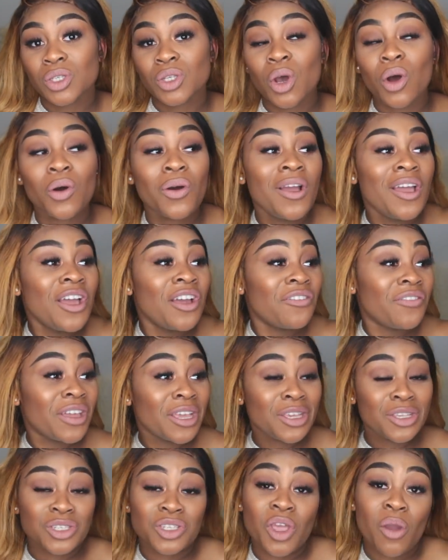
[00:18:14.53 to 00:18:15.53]
So
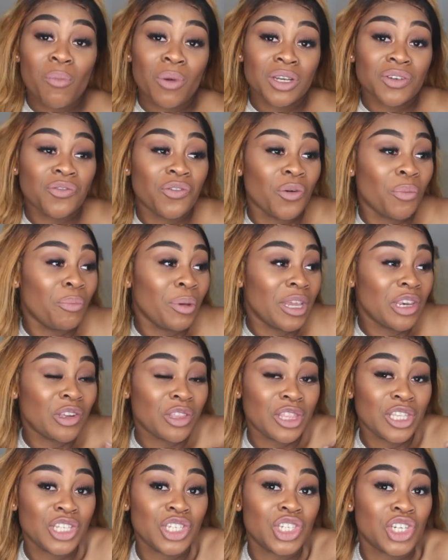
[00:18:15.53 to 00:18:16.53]
thank you so much for being
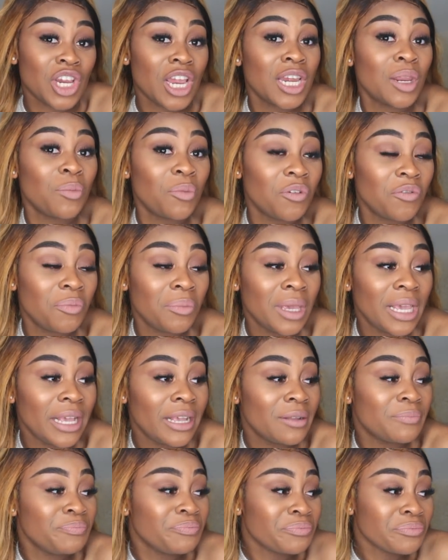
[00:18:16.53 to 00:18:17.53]
on this journey with me.